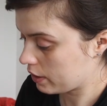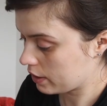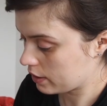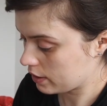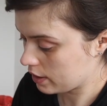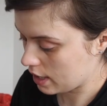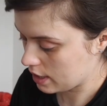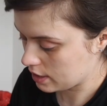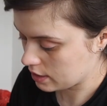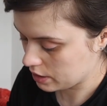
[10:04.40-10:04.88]
it at
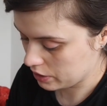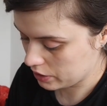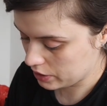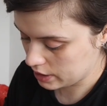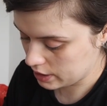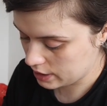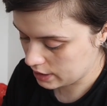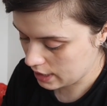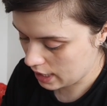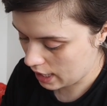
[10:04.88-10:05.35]
the end of the
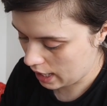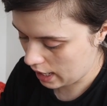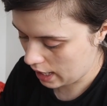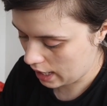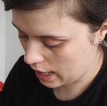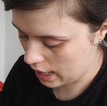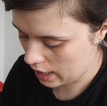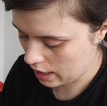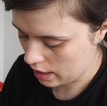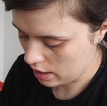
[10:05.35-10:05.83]

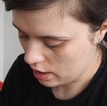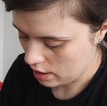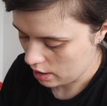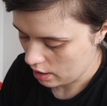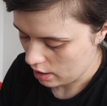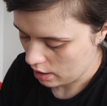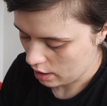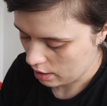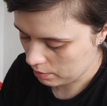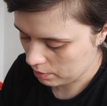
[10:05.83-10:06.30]
day.
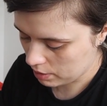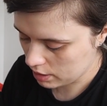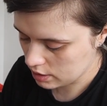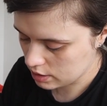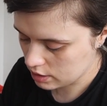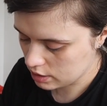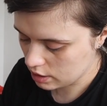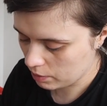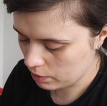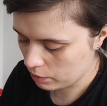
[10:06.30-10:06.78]
I'm going to
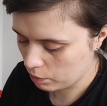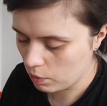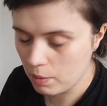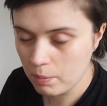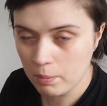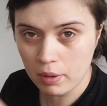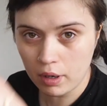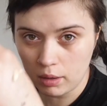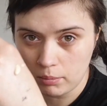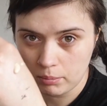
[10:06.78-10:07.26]
start with
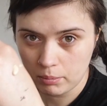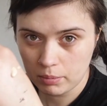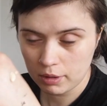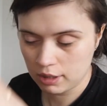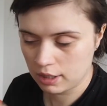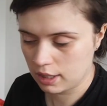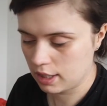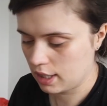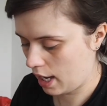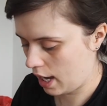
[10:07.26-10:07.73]
one pump
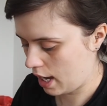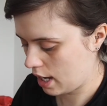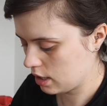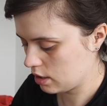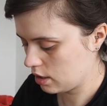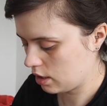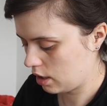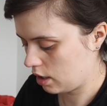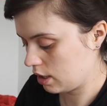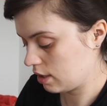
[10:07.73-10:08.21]

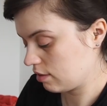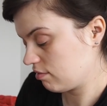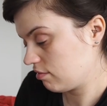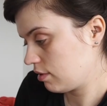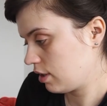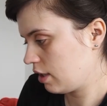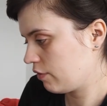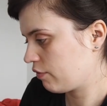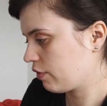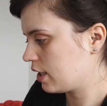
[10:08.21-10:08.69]
again, and
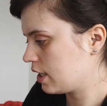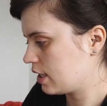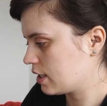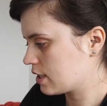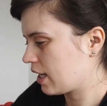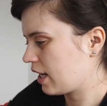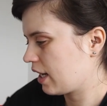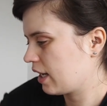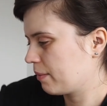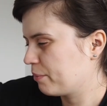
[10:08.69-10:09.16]
if I need
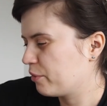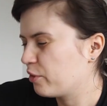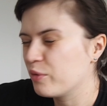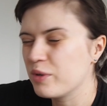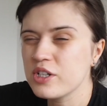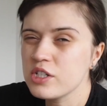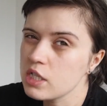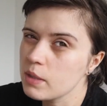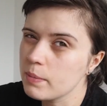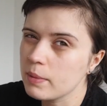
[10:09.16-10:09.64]
to add more,
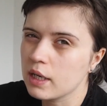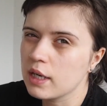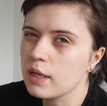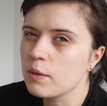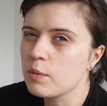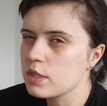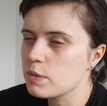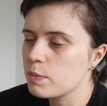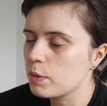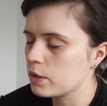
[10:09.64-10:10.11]
which typically
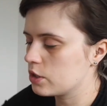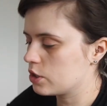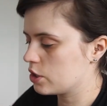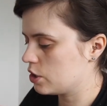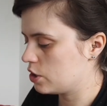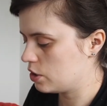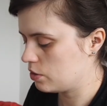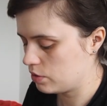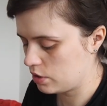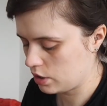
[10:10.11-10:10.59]
with
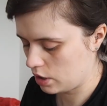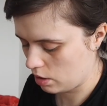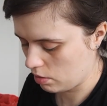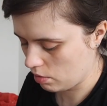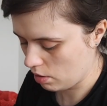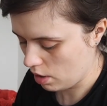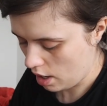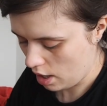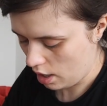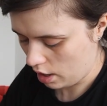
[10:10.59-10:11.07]
sponges you
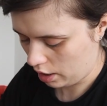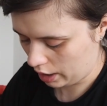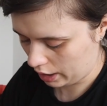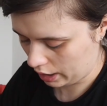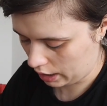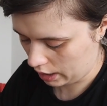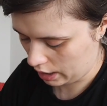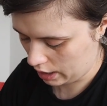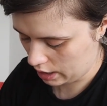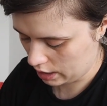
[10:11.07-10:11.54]
do, I
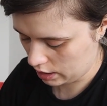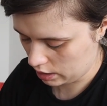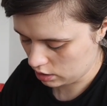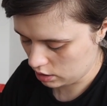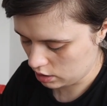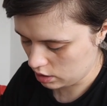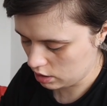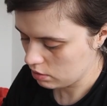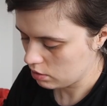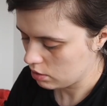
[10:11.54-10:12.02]
can
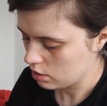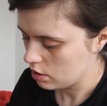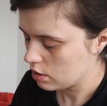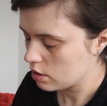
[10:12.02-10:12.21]
do.